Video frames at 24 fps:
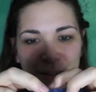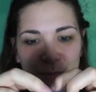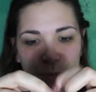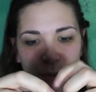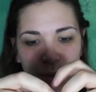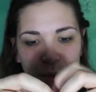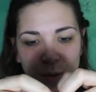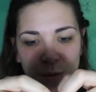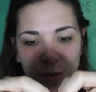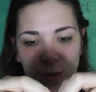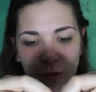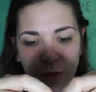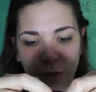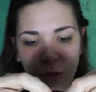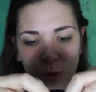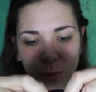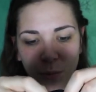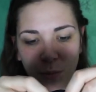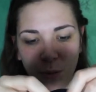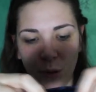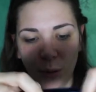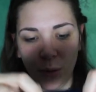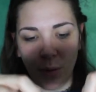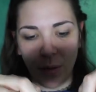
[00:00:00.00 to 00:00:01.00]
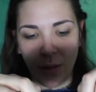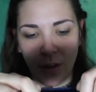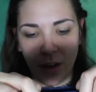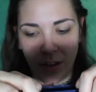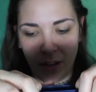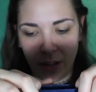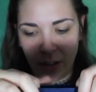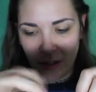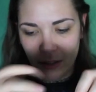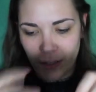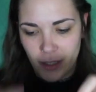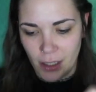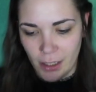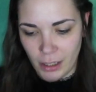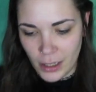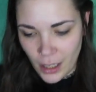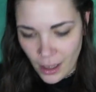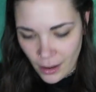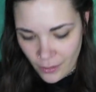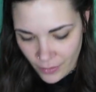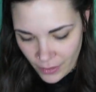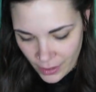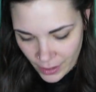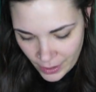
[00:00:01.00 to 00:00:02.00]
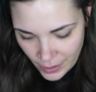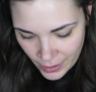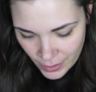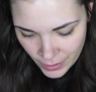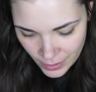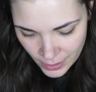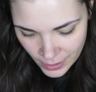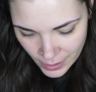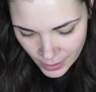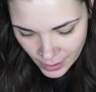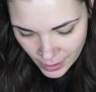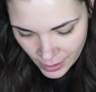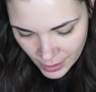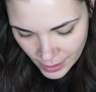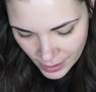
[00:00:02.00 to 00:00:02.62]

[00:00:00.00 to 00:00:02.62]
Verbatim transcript: Beautiful blue colors. I love this.